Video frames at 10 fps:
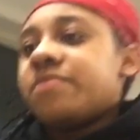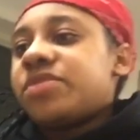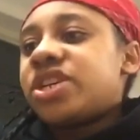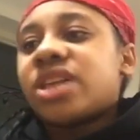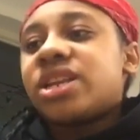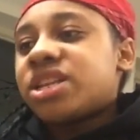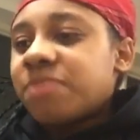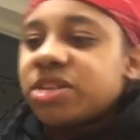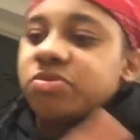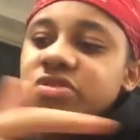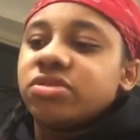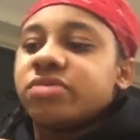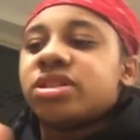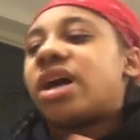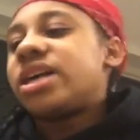shit like this makes me really
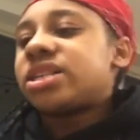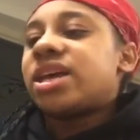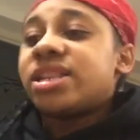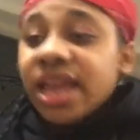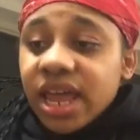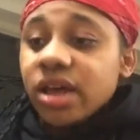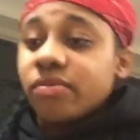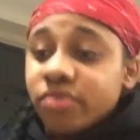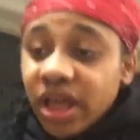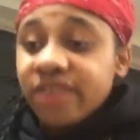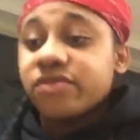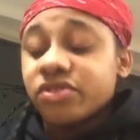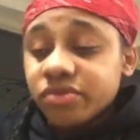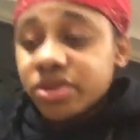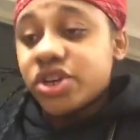realize, like, damn, life is
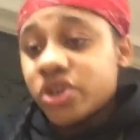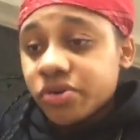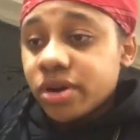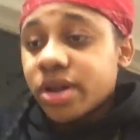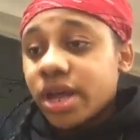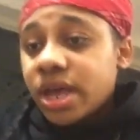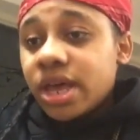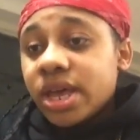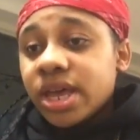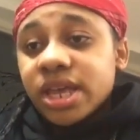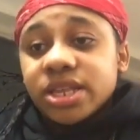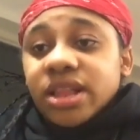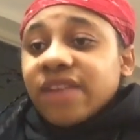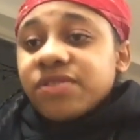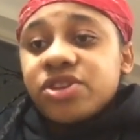really short.
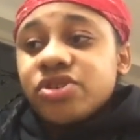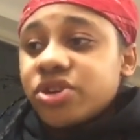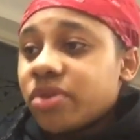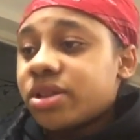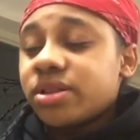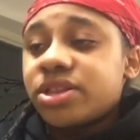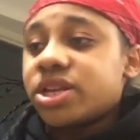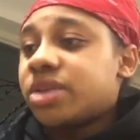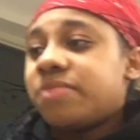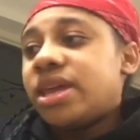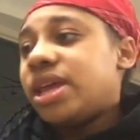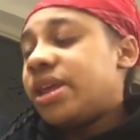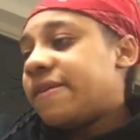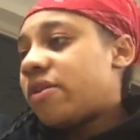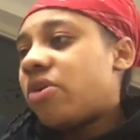Life is too short to
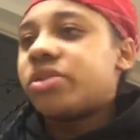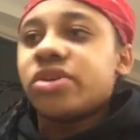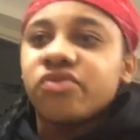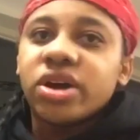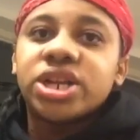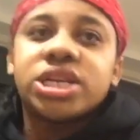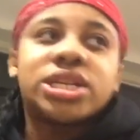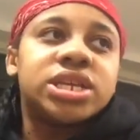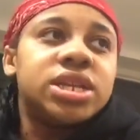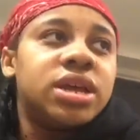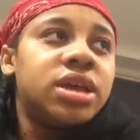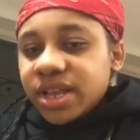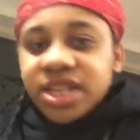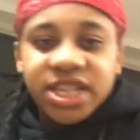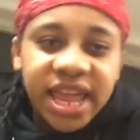be holding grudges and
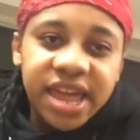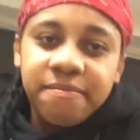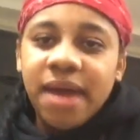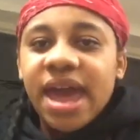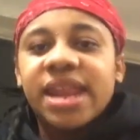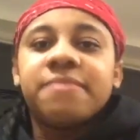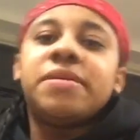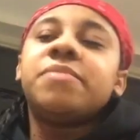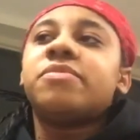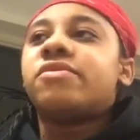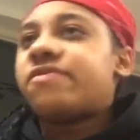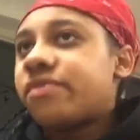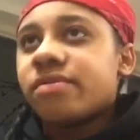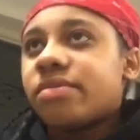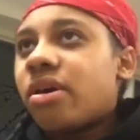staying mad at people
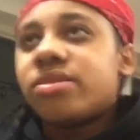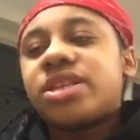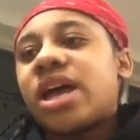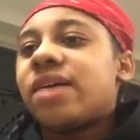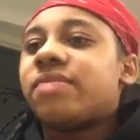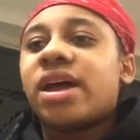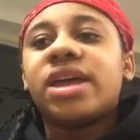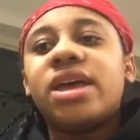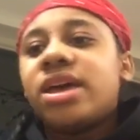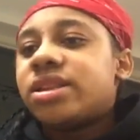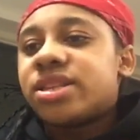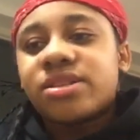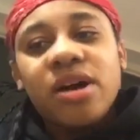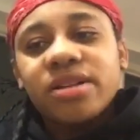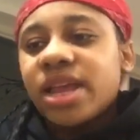for a long time. Like, just
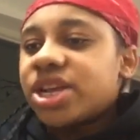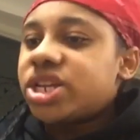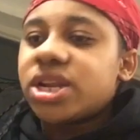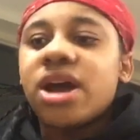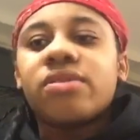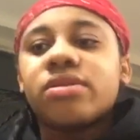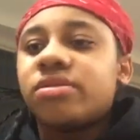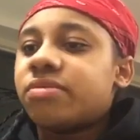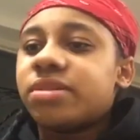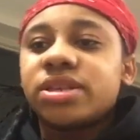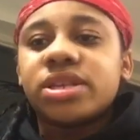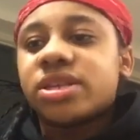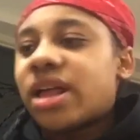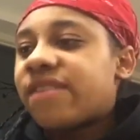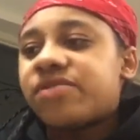talk that shit out, you know, because
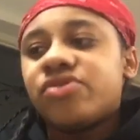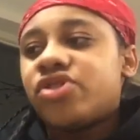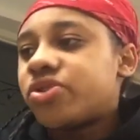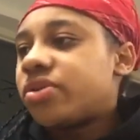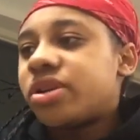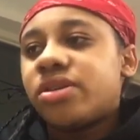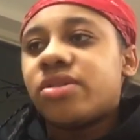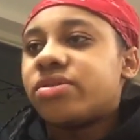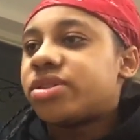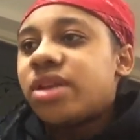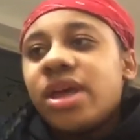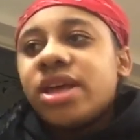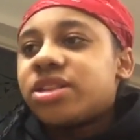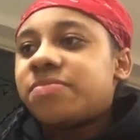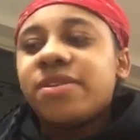it's life too short, you know,
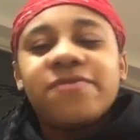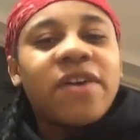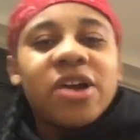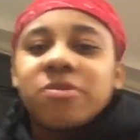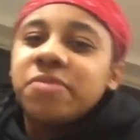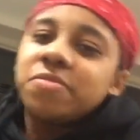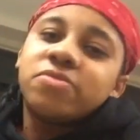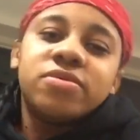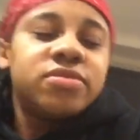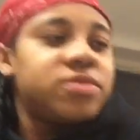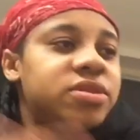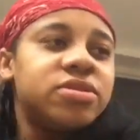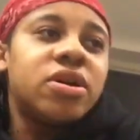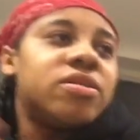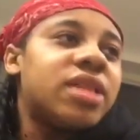to be fighting with people, you
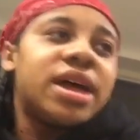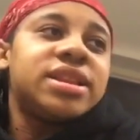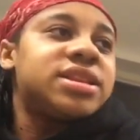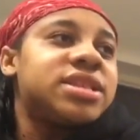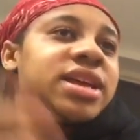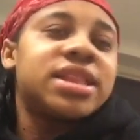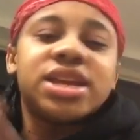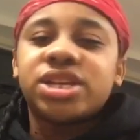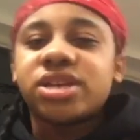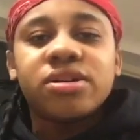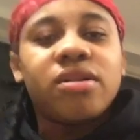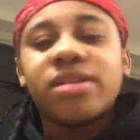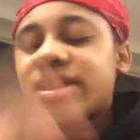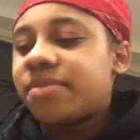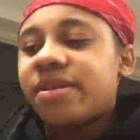know, like, just let that shit go.
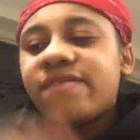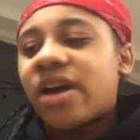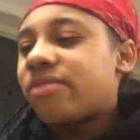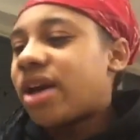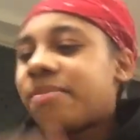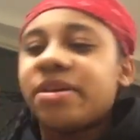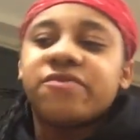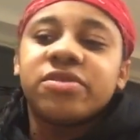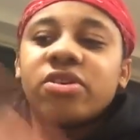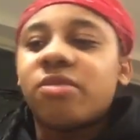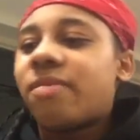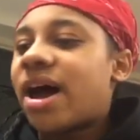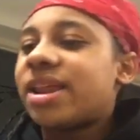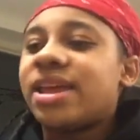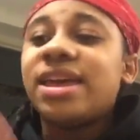Let the beef, I don't got beef with
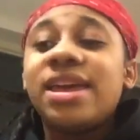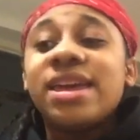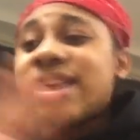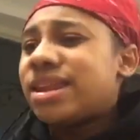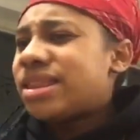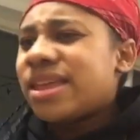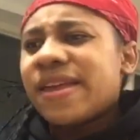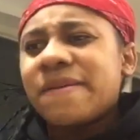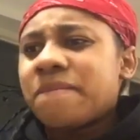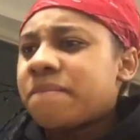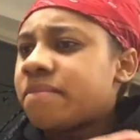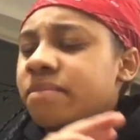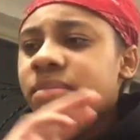nobody. Anything